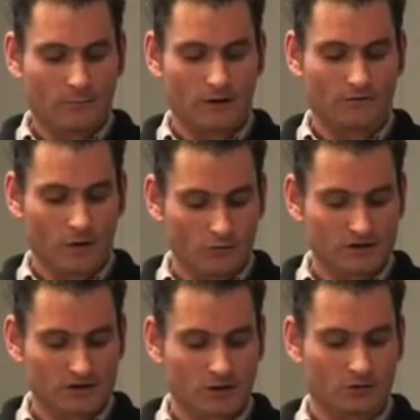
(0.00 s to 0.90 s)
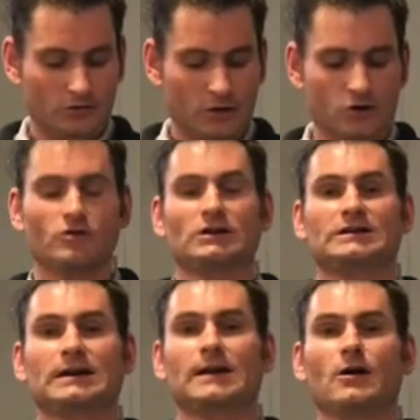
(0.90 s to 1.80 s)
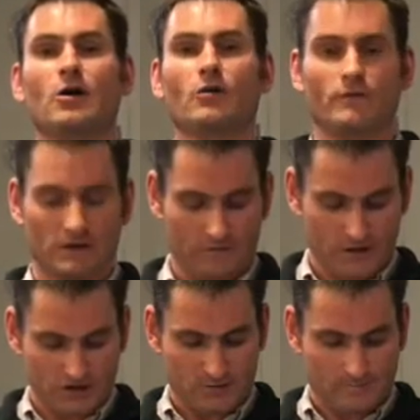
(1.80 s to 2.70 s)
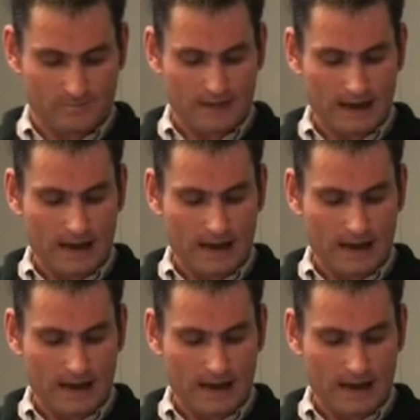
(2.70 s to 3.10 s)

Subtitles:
but have always sought unity over division.